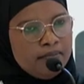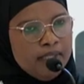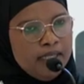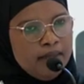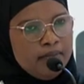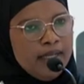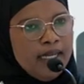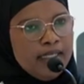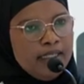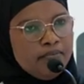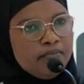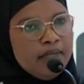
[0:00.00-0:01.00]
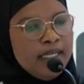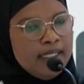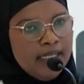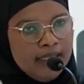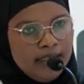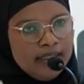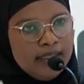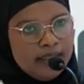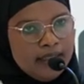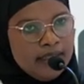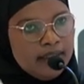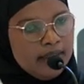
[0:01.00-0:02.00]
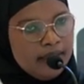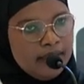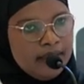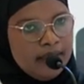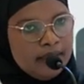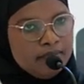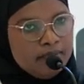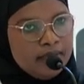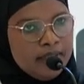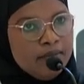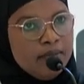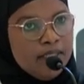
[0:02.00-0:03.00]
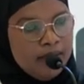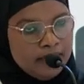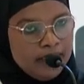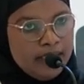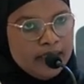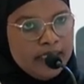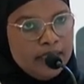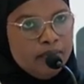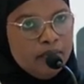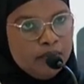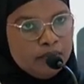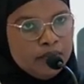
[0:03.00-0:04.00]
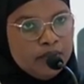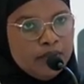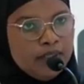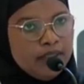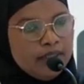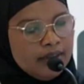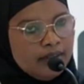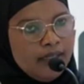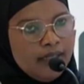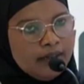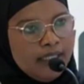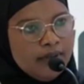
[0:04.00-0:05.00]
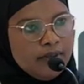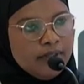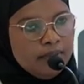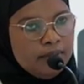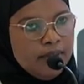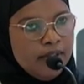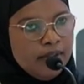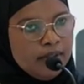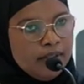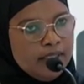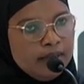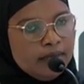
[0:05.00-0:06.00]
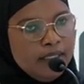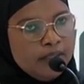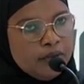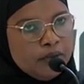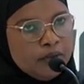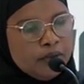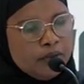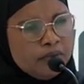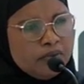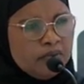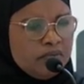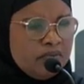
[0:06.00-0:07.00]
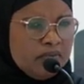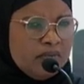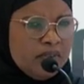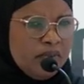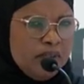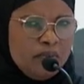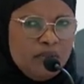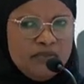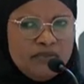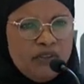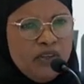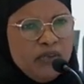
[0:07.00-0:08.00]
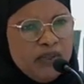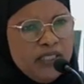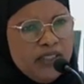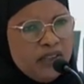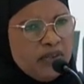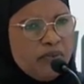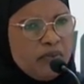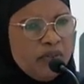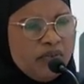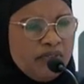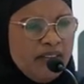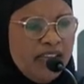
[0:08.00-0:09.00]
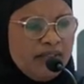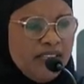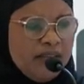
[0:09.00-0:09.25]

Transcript: merely making $1 million a month, but during the trial there was a period it went to 1.4 million, 1.5. There